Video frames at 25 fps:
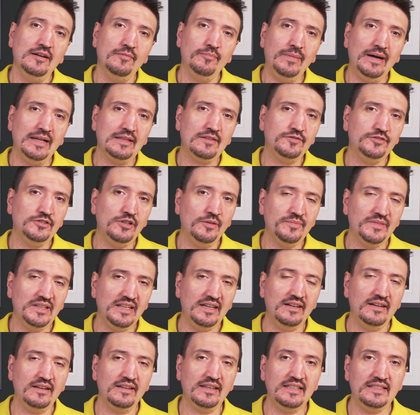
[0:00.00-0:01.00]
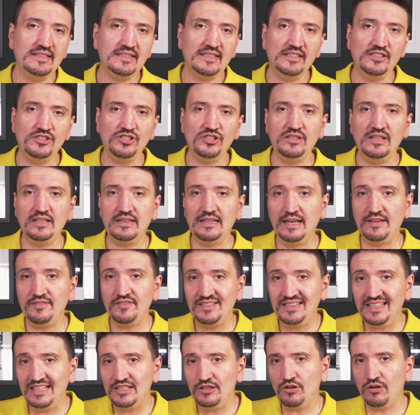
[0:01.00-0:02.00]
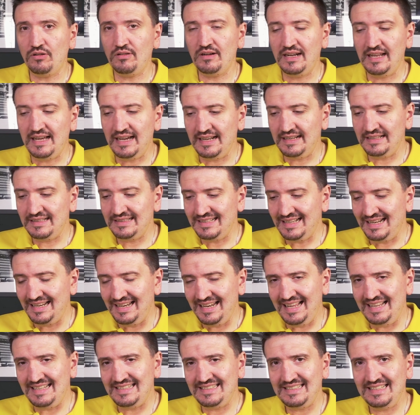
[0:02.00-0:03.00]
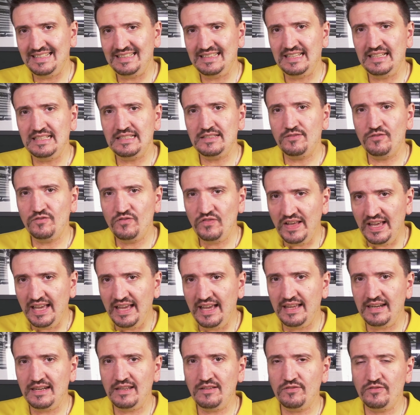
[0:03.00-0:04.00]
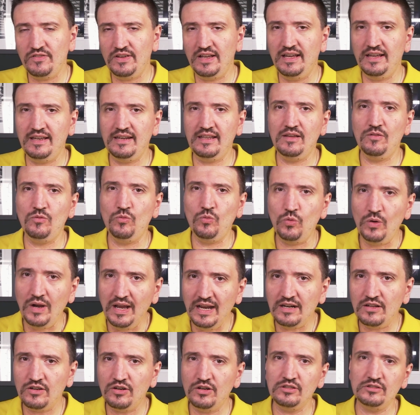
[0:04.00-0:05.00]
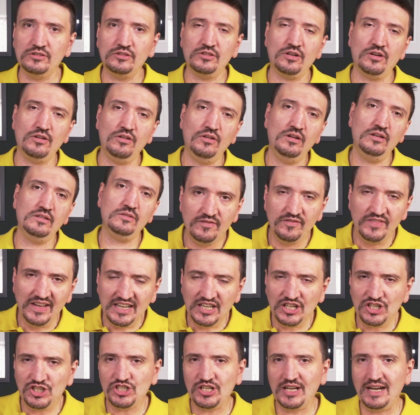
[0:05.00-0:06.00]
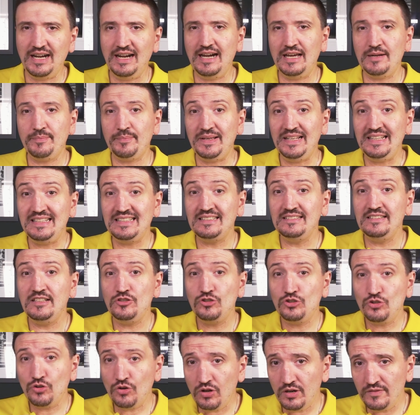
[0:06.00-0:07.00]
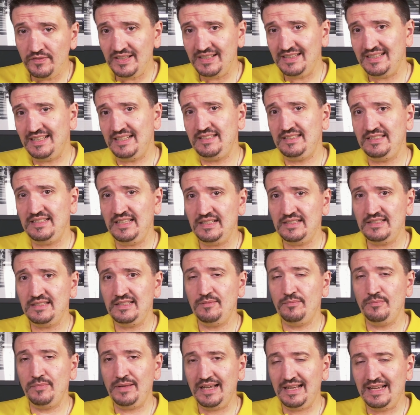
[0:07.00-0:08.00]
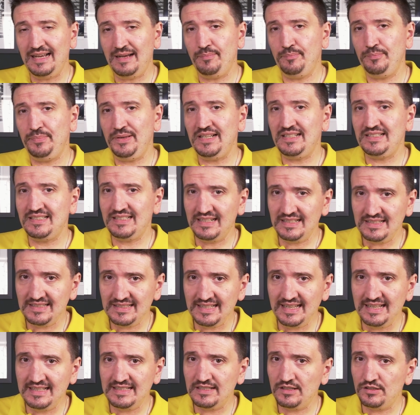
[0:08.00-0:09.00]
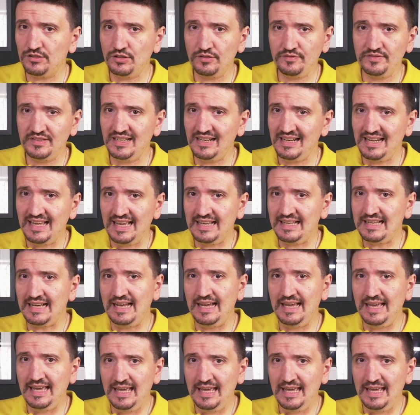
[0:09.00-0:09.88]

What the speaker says: but from the research that I've did online, the lens, it is very, very well controlled, very sharp. It's resolving the 60 megapixel sensor of the Leica